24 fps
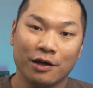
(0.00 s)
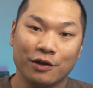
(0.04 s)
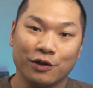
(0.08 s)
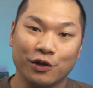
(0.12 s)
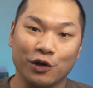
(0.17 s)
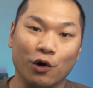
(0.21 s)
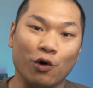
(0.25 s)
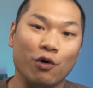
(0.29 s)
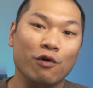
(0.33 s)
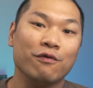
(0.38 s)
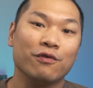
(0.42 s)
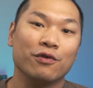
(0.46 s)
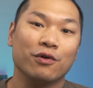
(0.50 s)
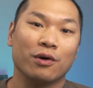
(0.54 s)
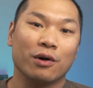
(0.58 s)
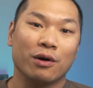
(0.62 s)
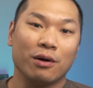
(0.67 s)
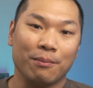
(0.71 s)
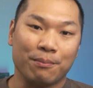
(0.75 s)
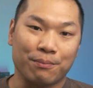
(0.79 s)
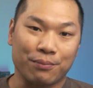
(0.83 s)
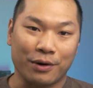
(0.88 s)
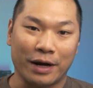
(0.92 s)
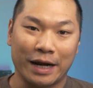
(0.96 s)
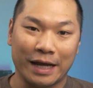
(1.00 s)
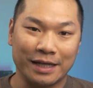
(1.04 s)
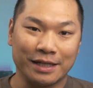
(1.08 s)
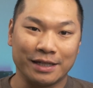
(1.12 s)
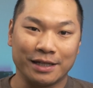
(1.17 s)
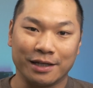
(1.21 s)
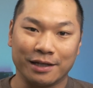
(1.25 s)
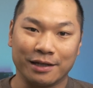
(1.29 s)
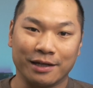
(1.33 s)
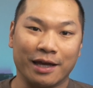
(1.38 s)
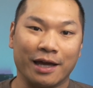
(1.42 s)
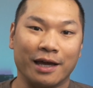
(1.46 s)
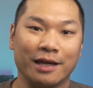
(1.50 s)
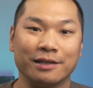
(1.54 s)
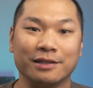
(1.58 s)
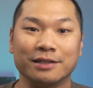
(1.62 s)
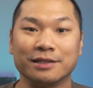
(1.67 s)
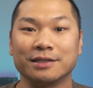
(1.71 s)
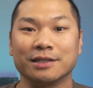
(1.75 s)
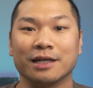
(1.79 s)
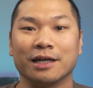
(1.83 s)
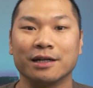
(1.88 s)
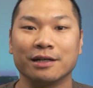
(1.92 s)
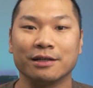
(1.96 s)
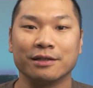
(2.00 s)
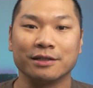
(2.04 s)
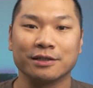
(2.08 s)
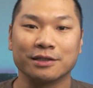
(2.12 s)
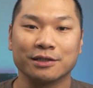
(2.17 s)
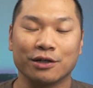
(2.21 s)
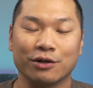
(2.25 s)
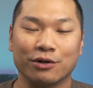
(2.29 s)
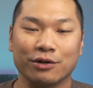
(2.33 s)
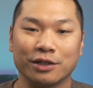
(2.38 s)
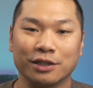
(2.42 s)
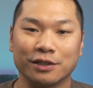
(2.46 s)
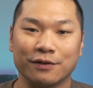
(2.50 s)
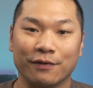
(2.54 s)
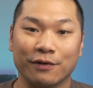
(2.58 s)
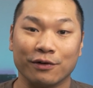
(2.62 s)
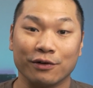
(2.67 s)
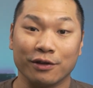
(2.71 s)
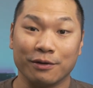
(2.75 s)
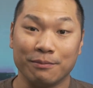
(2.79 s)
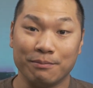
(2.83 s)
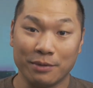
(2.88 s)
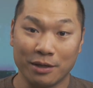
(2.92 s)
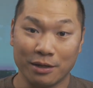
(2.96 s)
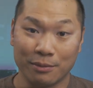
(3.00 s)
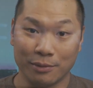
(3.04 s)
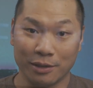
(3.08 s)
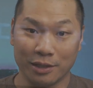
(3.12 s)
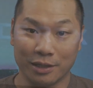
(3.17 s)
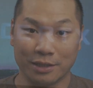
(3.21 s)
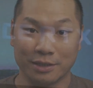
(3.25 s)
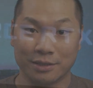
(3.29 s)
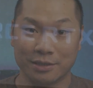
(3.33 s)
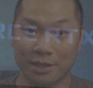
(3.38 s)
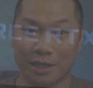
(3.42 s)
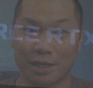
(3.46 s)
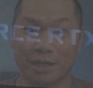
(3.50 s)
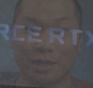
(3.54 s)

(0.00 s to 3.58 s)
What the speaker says: The overall branding and design of this card is fairly minimalist